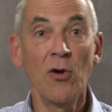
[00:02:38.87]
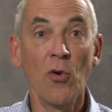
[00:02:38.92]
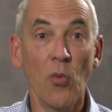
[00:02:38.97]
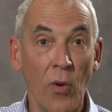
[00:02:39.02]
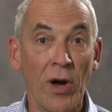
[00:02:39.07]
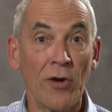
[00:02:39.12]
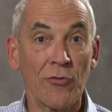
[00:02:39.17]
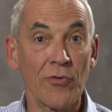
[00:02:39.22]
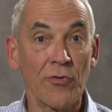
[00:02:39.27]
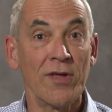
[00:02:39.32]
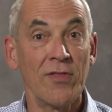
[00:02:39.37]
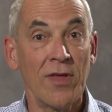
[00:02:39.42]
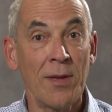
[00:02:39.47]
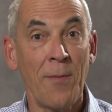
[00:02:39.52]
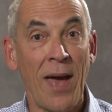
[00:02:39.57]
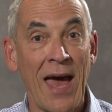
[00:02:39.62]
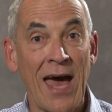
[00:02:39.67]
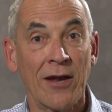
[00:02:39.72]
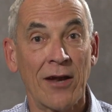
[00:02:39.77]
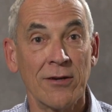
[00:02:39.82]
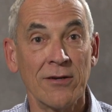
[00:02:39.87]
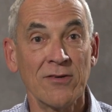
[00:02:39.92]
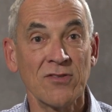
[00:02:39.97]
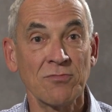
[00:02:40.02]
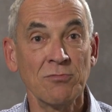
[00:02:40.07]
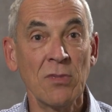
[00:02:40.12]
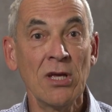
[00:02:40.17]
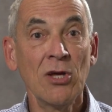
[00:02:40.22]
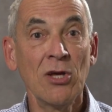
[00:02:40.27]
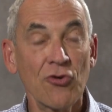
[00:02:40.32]
what really
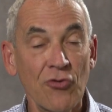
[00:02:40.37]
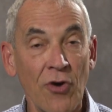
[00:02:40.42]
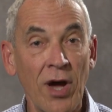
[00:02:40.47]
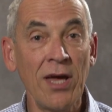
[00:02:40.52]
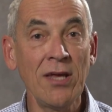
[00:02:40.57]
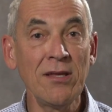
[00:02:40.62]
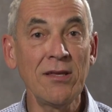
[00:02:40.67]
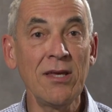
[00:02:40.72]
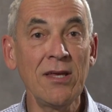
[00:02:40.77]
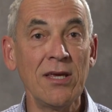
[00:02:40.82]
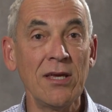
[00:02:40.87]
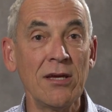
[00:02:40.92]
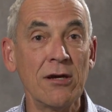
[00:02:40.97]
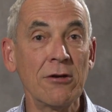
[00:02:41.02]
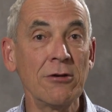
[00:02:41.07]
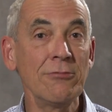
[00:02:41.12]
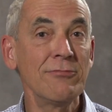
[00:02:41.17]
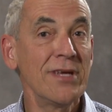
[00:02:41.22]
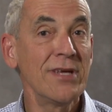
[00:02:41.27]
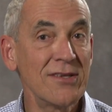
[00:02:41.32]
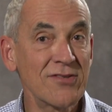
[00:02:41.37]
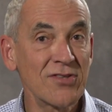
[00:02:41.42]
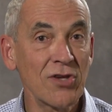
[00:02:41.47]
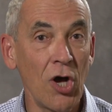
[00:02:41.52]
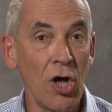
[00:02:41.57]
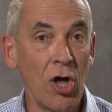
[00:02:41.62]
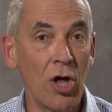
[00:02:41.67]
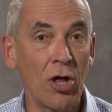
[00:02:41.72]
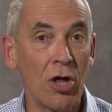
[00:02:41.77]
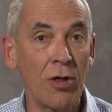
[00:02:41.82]
matters, trying to hear his
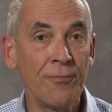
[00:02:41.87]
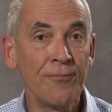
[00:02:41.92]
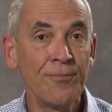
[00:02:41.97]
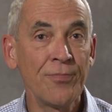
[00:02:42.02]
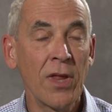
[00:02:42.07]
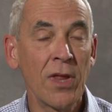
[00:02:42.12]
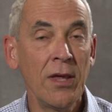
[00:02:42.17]
call.